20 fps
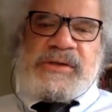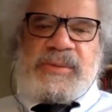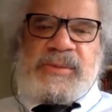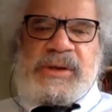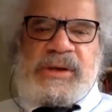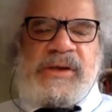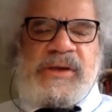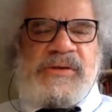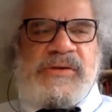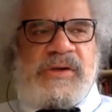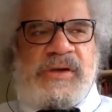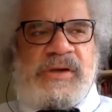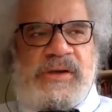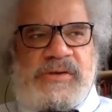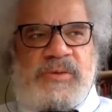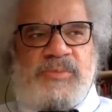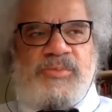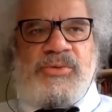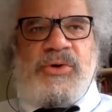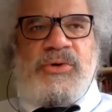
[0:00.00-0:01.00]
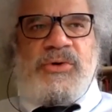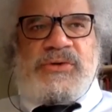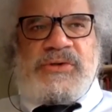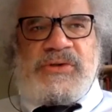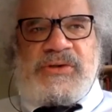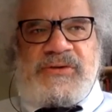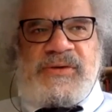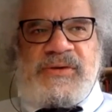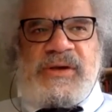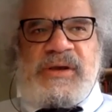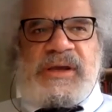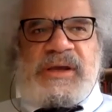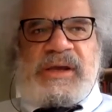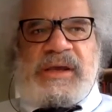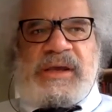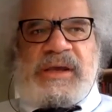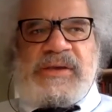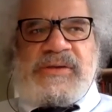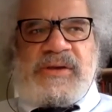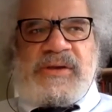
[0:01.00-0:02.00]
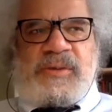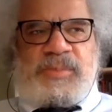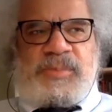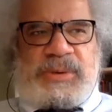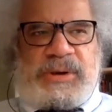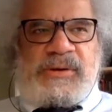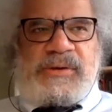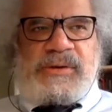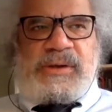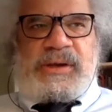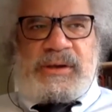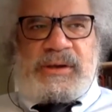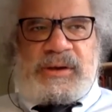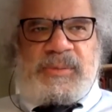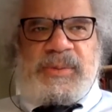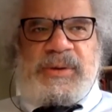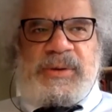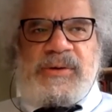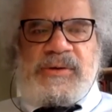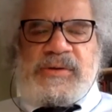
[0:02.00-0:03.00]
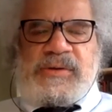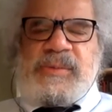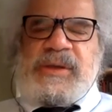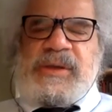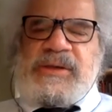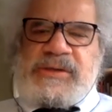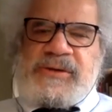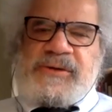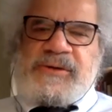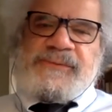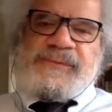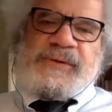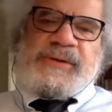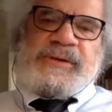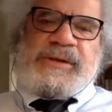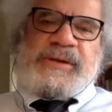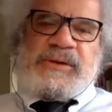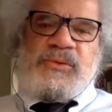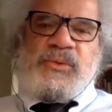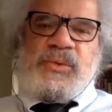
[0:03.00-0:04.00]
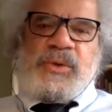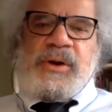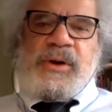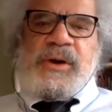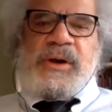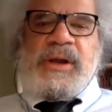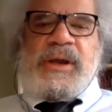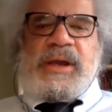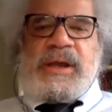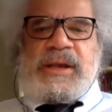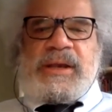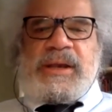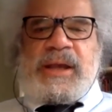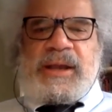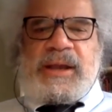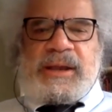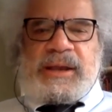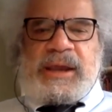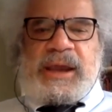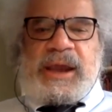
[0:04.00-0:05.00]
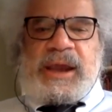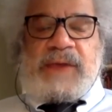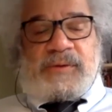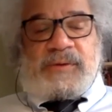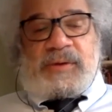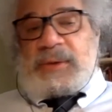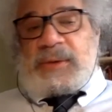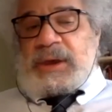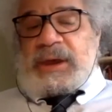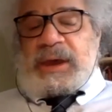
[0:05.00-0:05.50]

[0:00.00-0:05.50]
I mean, his approach appears to me different than where Nellie came from.